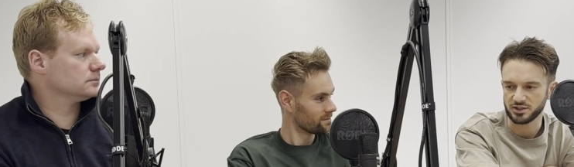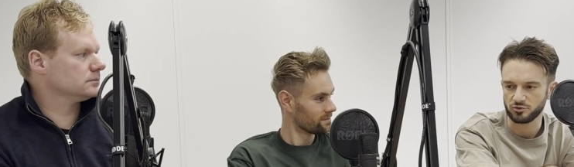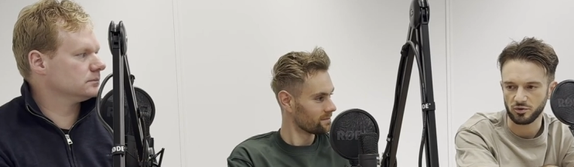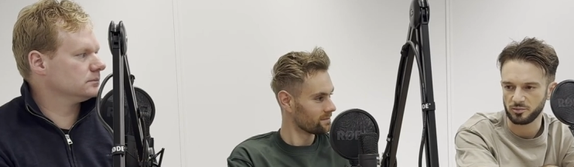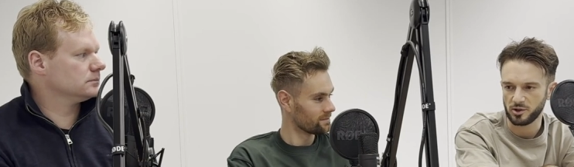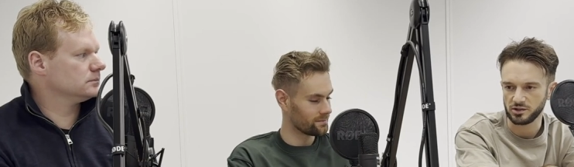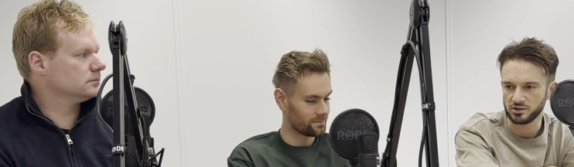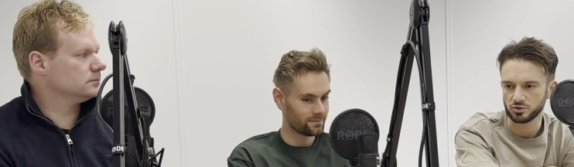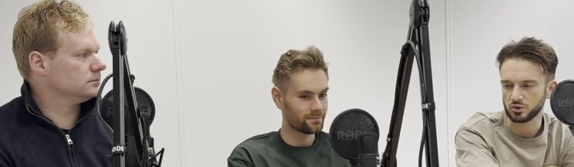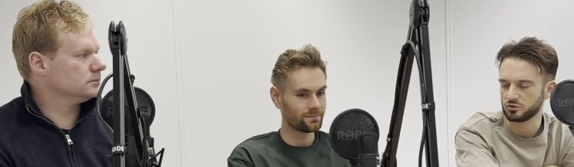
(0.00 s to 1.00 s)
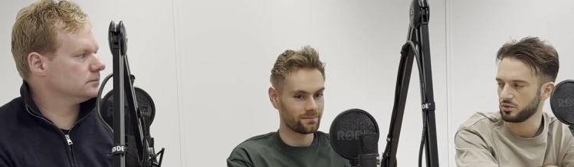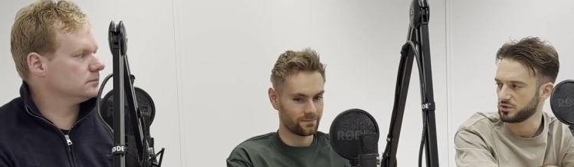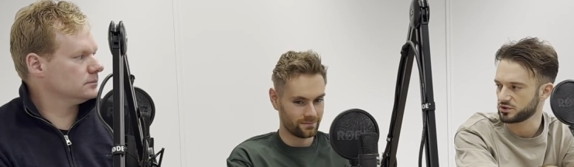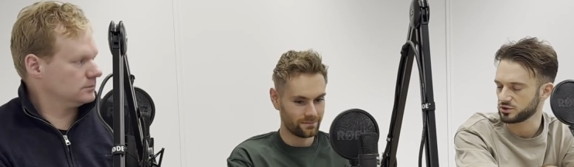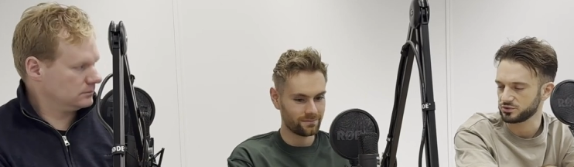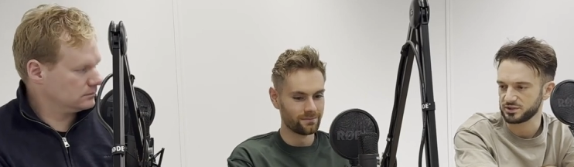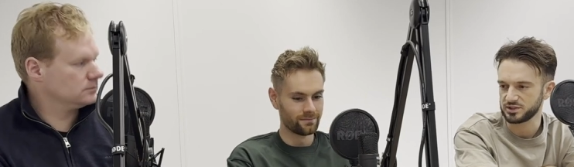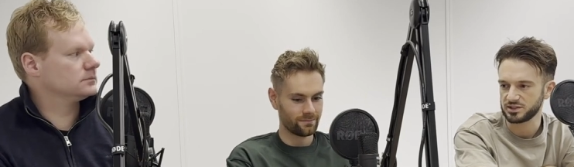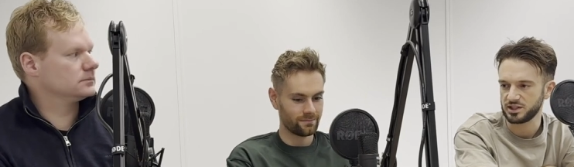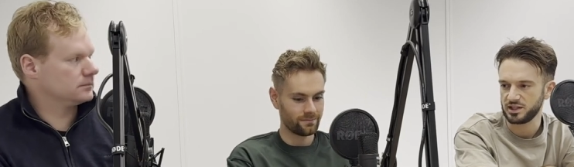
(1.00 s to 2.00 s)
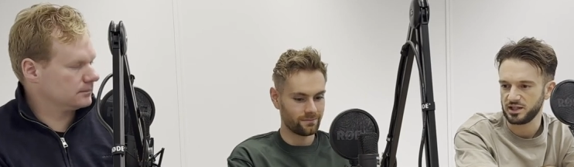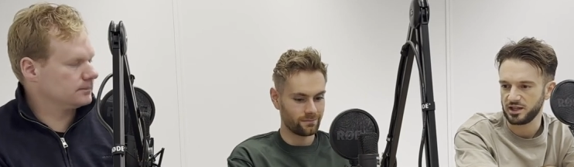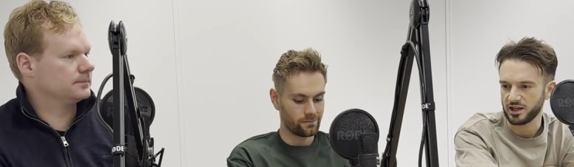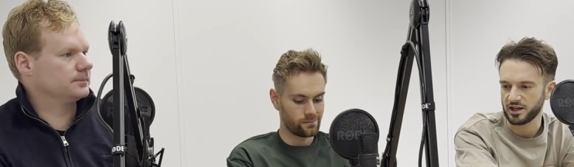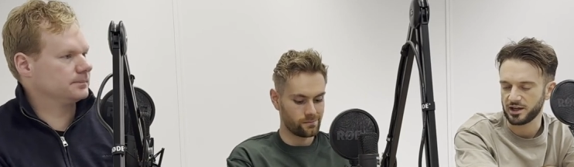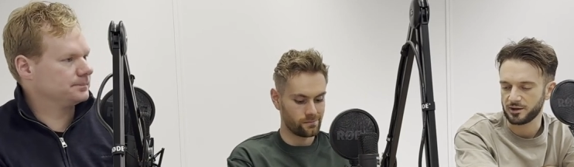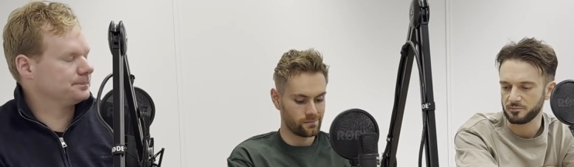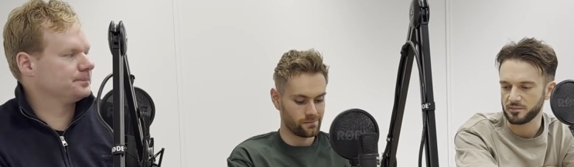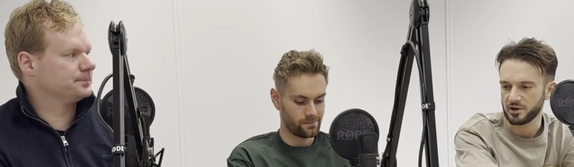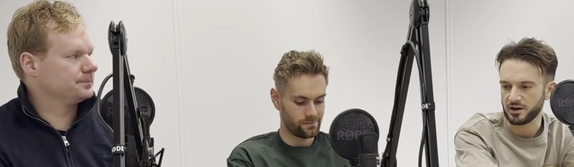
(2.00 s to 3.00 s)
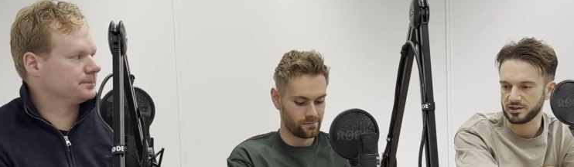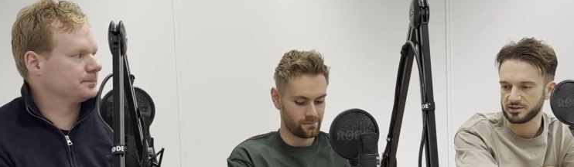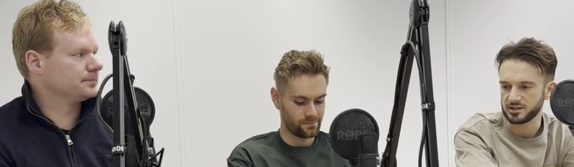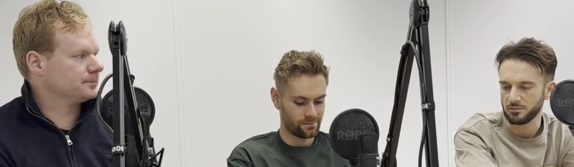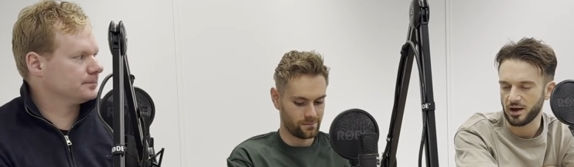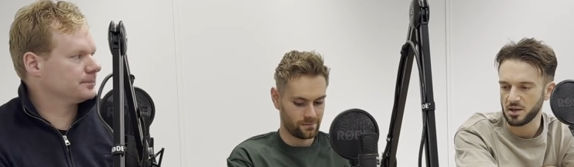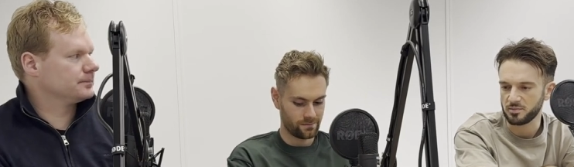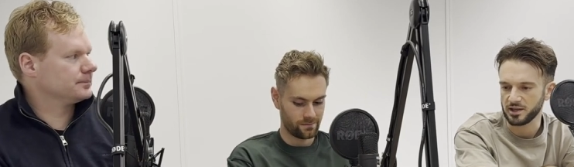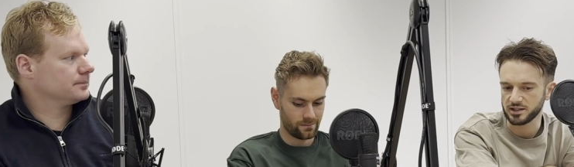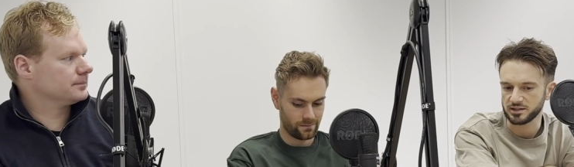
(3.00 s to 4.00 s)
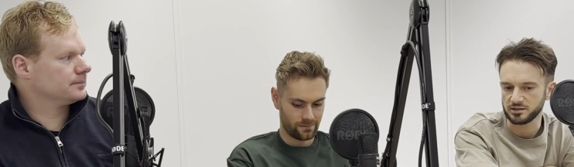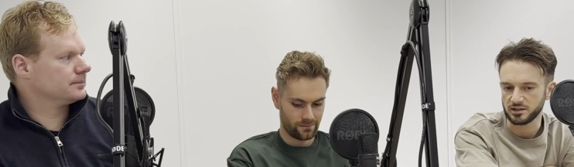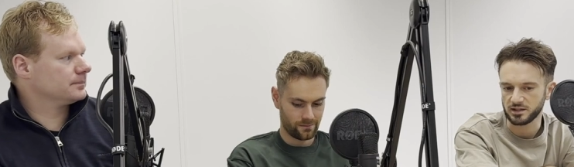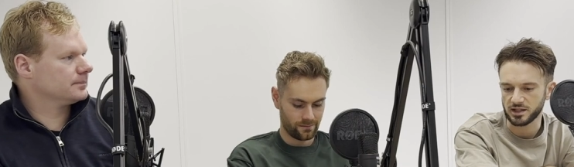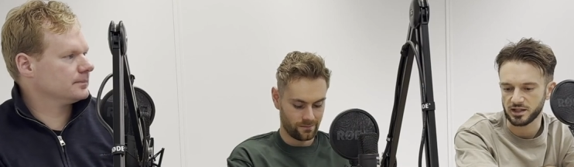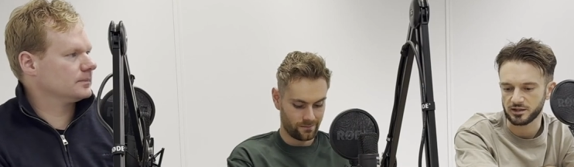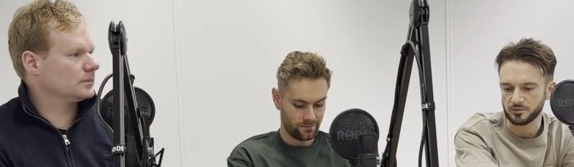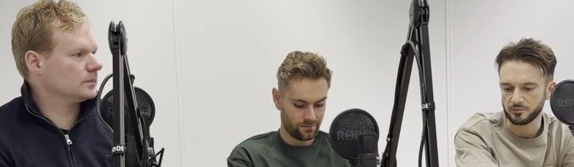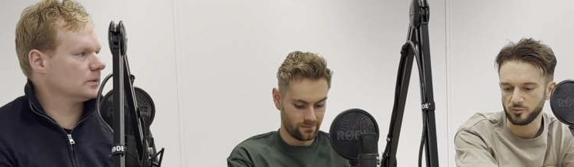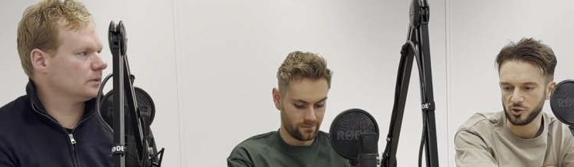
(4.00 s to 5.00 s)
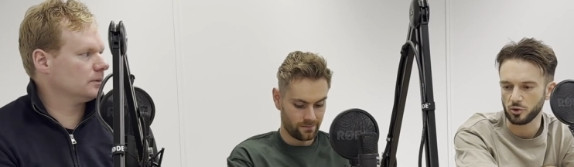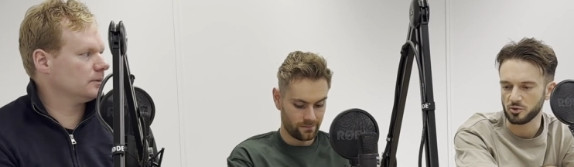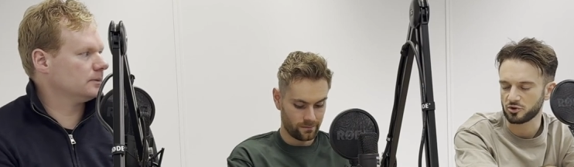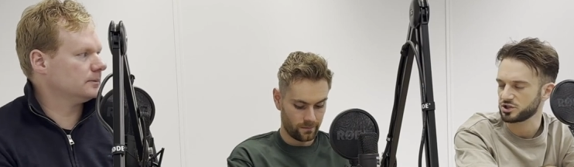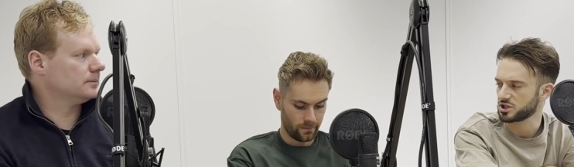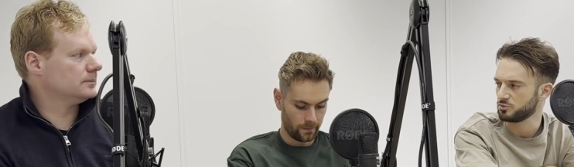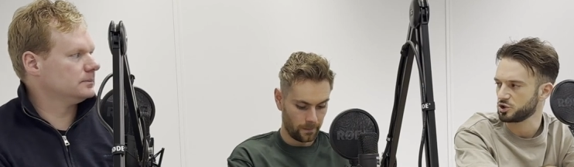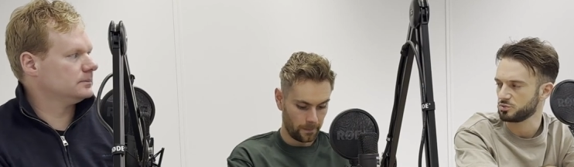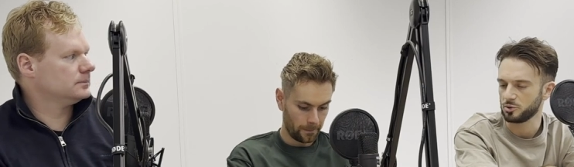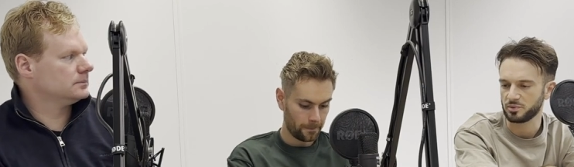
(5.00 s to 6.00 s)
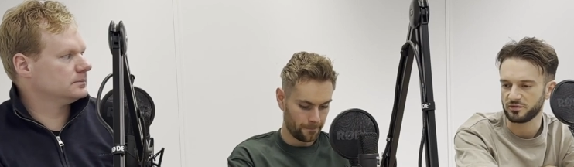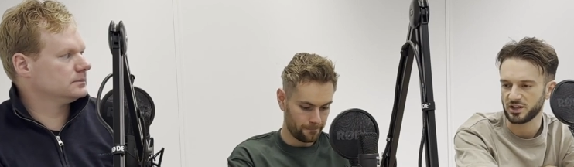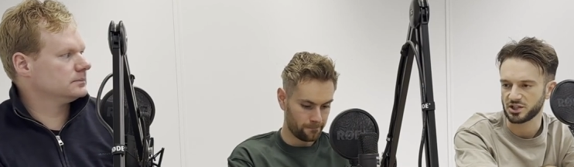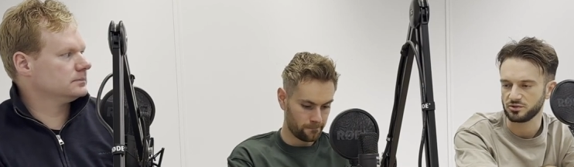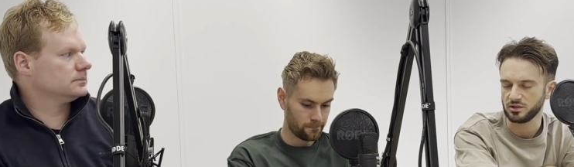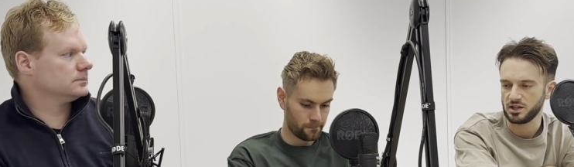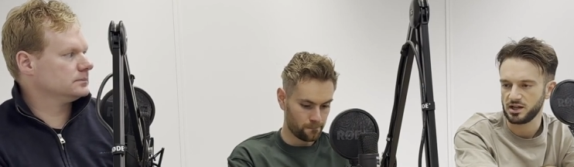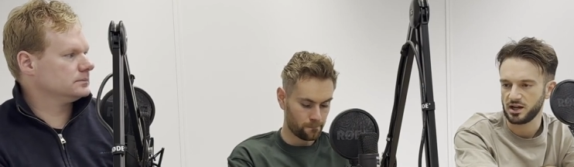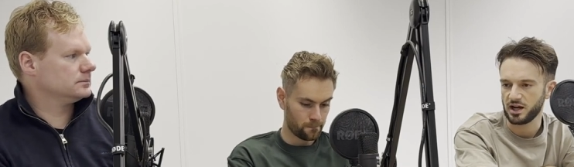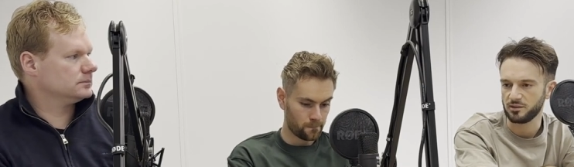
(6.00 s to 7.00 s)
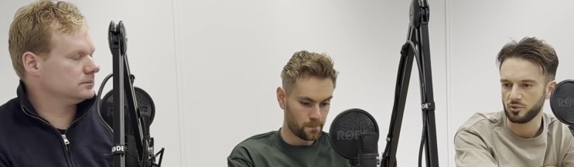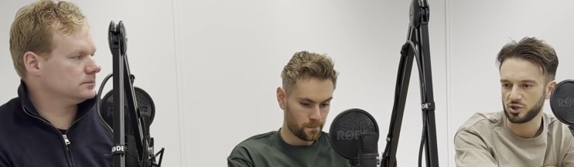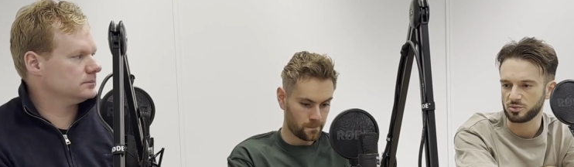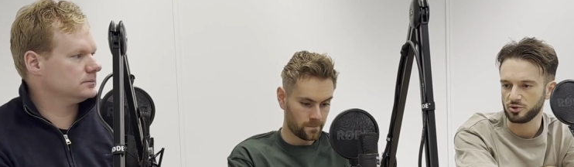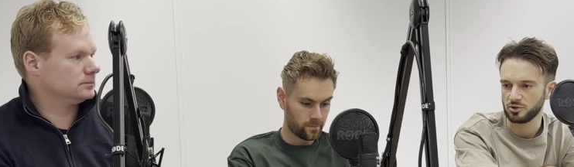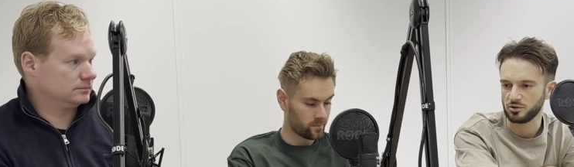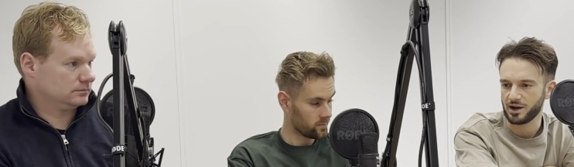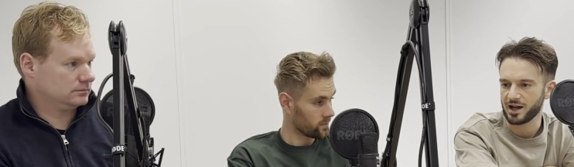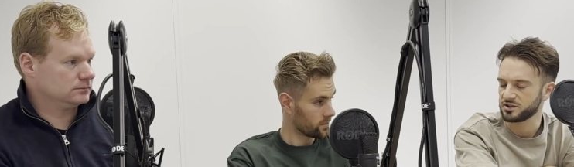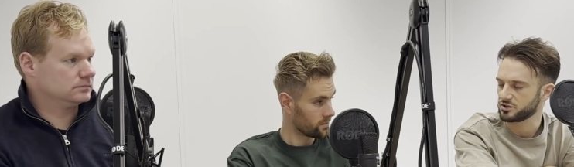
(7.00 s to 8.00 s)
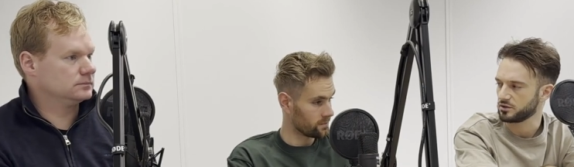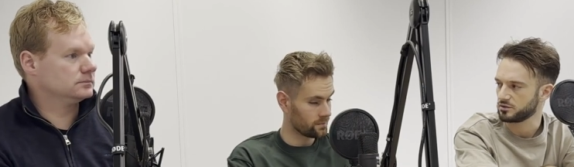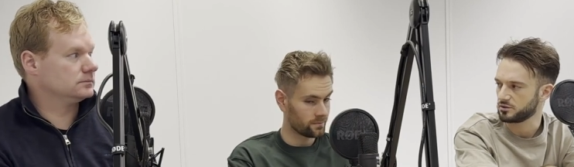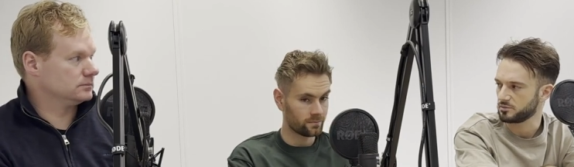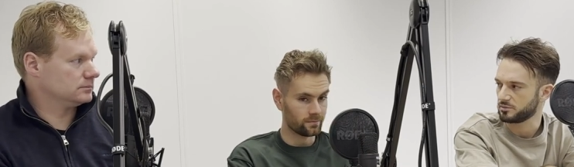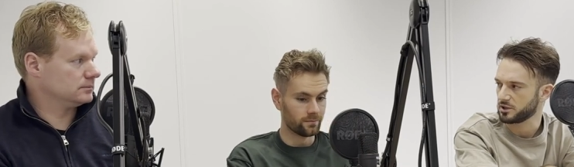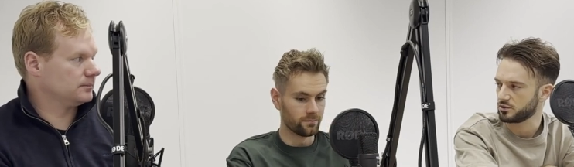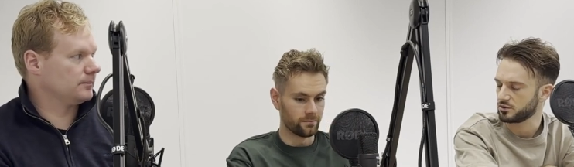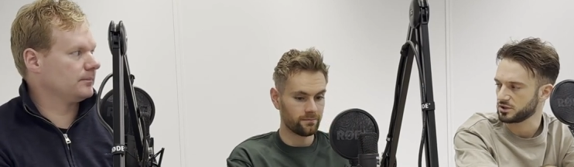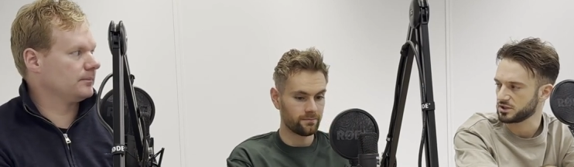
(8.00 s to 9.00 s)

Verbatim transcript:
Speaker 1: like growth partners or growth consultants, um, and in my opinion, um, we come across as much more professional and much more hands on by mm-hmm. calling